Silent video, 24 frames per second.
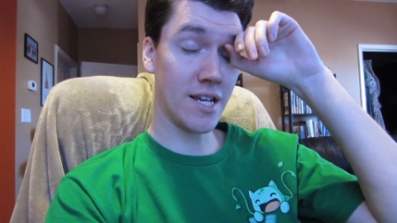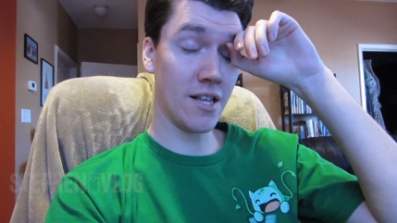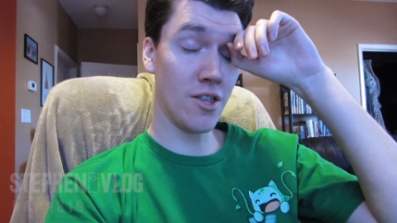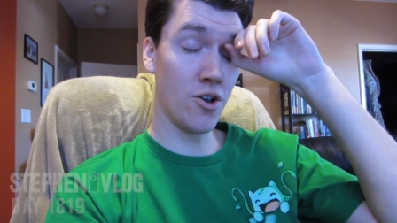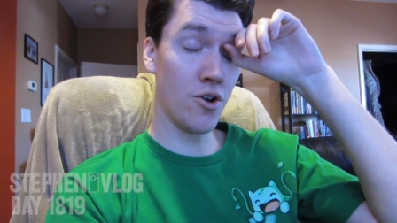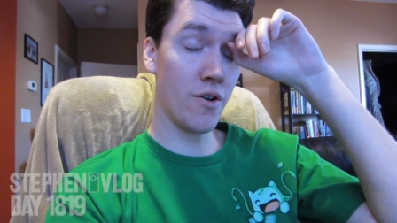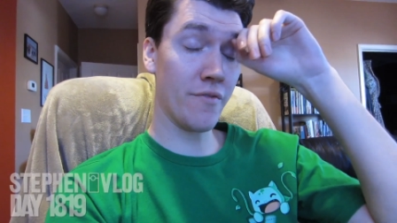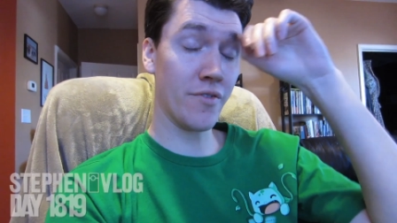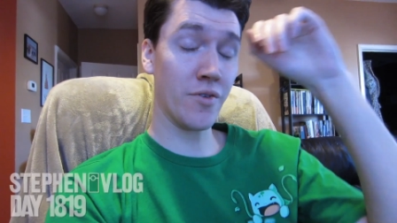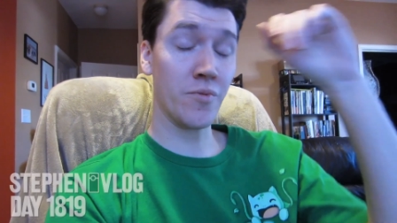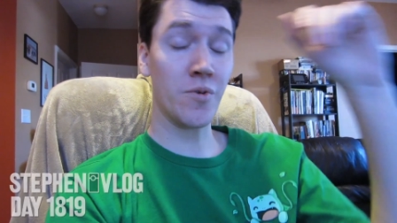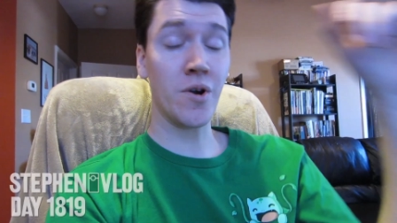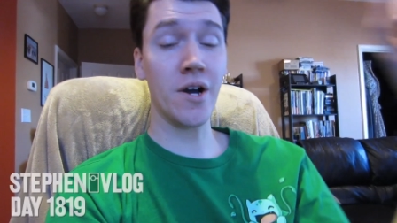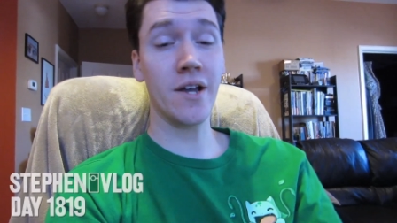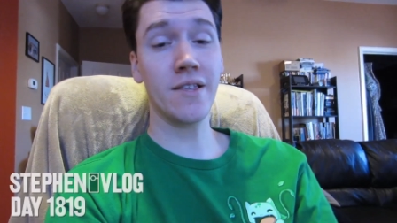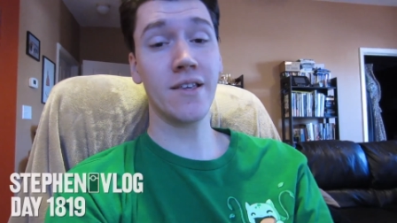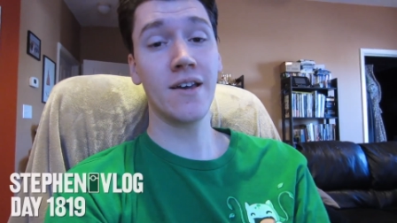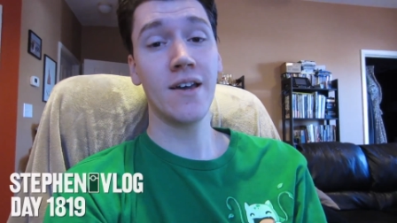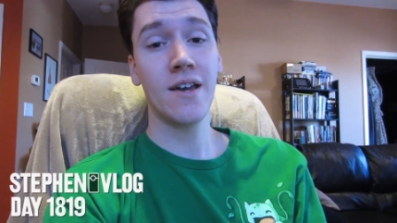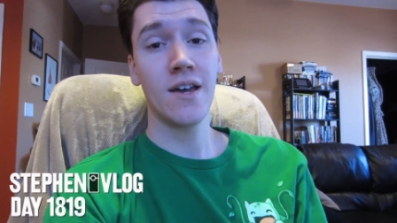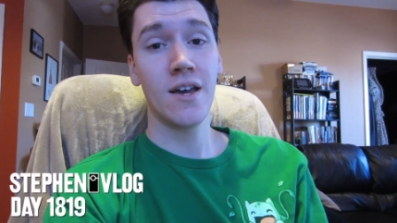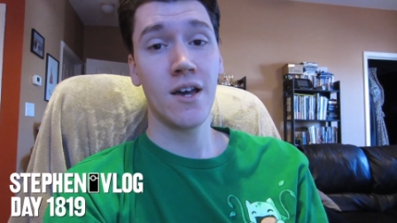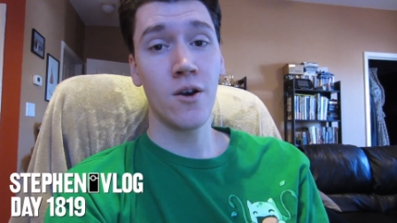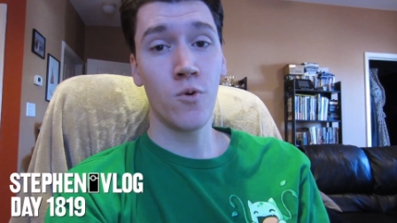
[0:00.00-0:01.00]
Hello everyone,
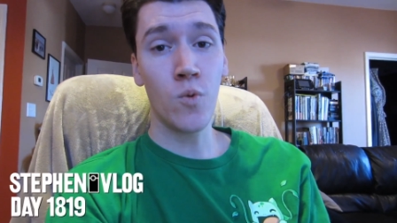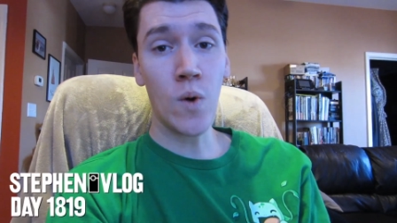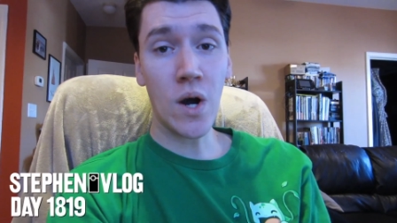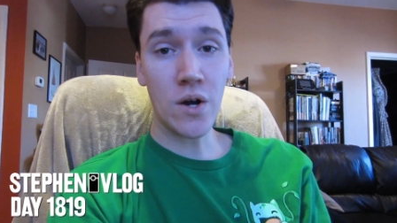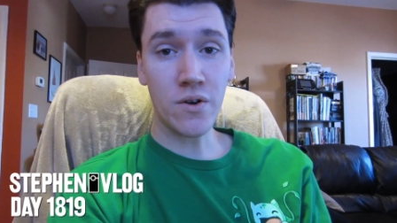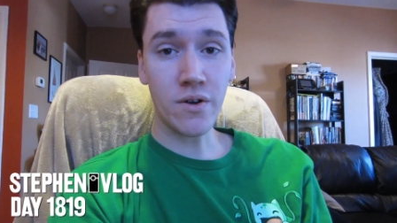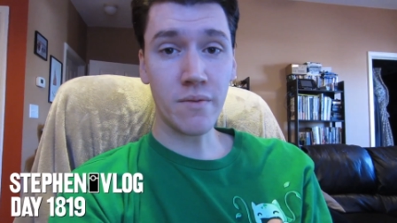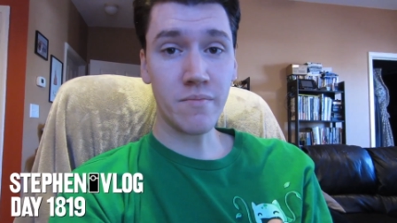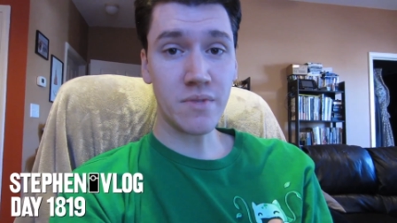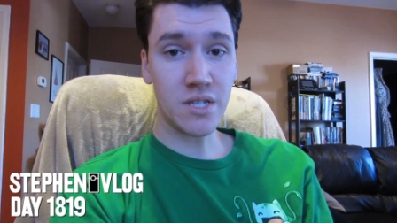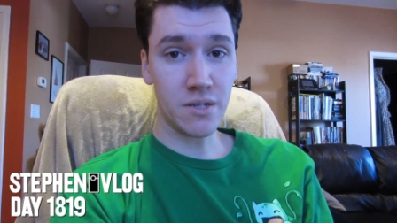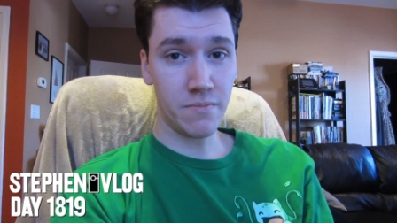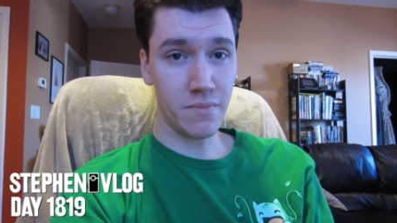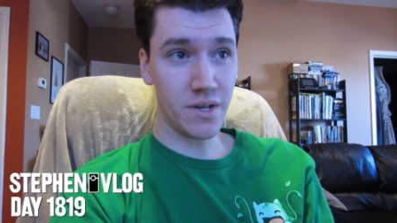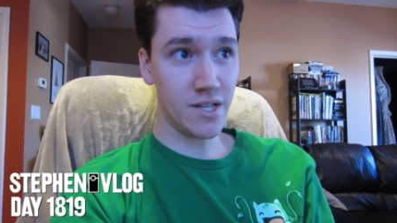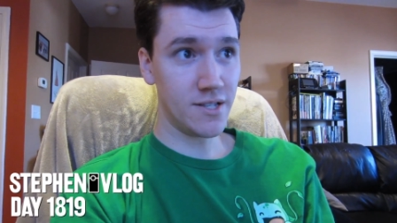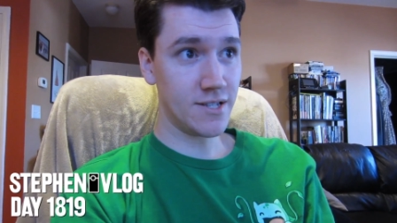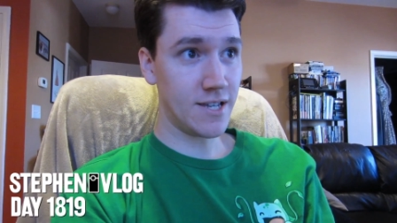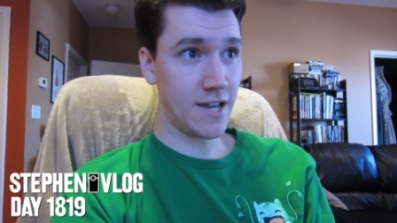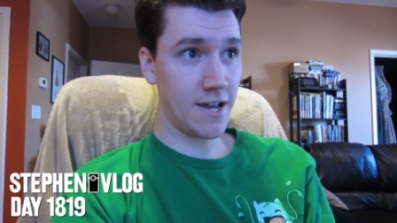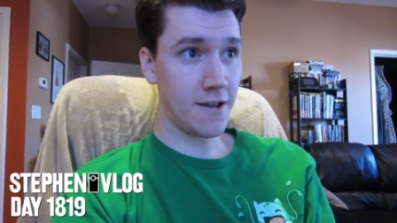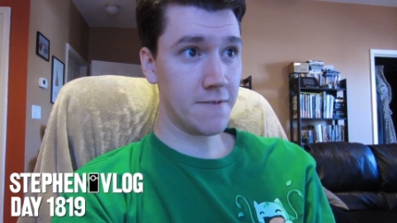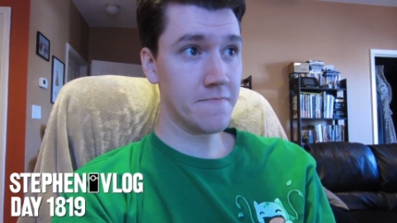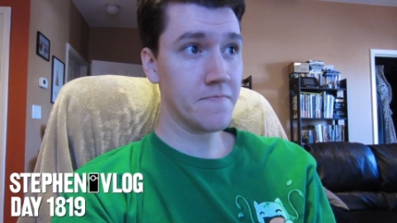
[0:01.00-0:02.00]
welcome to
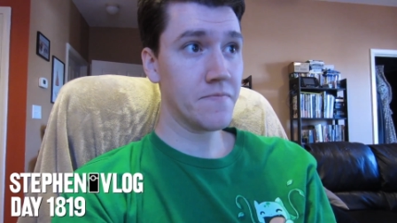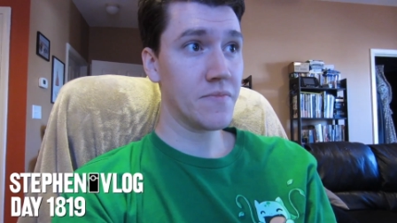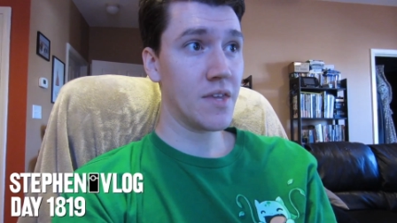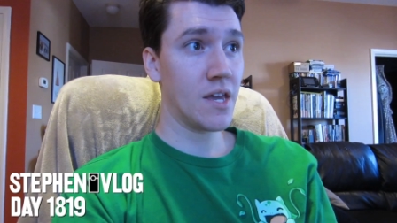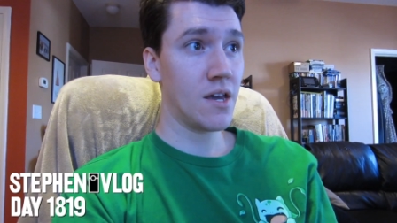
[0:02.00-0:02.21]
Monday.